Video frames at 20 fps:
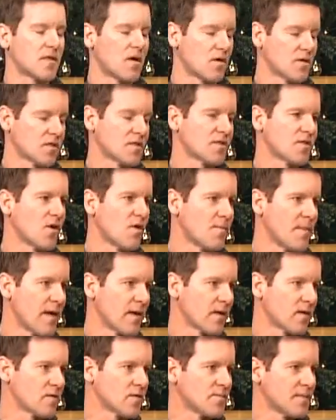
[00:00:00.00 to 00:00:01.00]
our
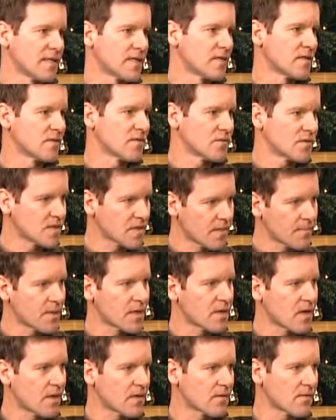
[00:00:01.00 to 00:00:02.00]
snowmakers right. because there's
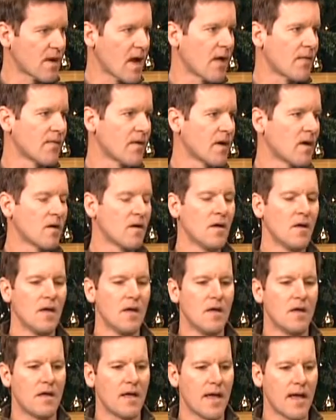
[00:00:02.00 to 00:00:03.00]
something on the ground there
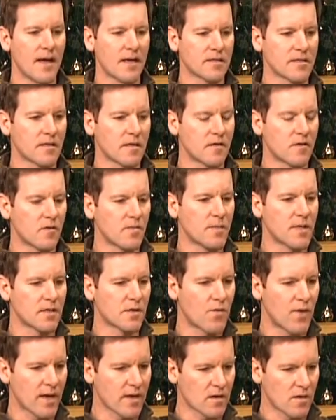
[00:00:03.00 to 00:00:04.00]
and it's a little bit
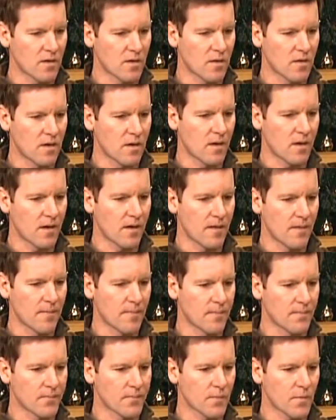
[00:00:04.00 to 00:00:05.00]
quicker
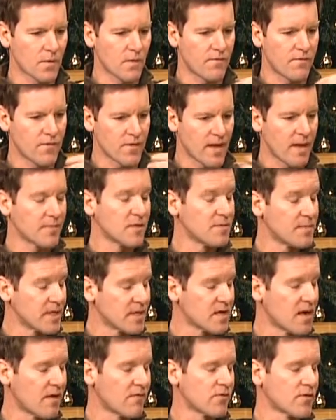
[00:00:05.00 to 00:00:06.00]
um, for them to be
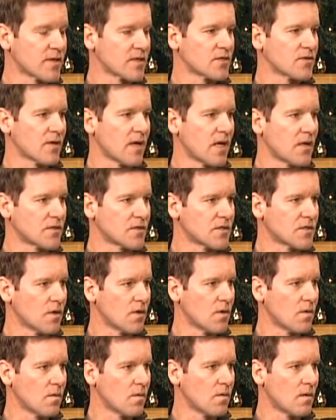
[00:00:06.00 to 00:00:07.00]
covering trails.
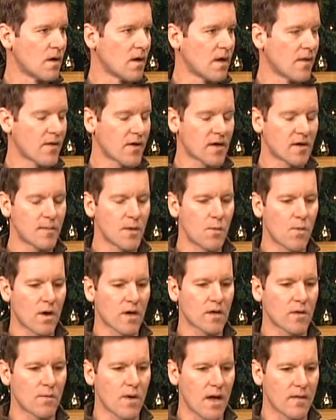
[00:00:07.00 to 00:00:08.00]
So uh, they're going to be
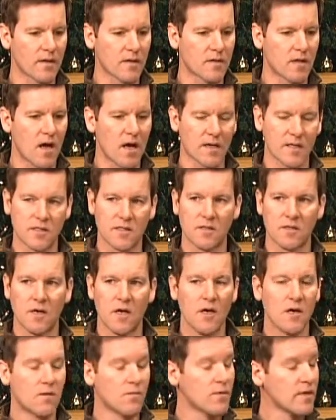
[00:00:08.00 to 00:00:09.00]
working around the clock because
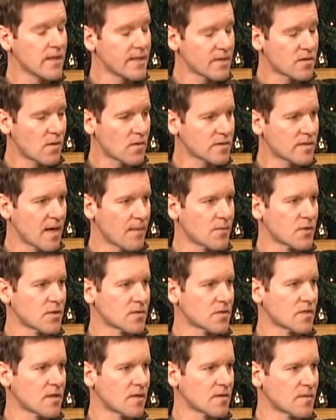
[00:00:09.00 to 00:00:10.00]
really cold
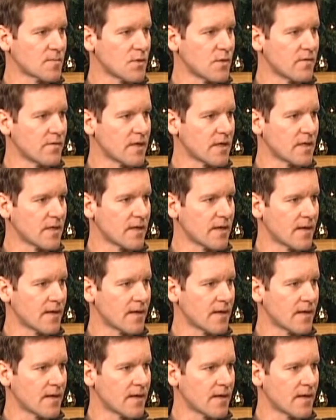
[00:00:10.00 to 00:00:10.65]
temperatures start to move yeah, in here.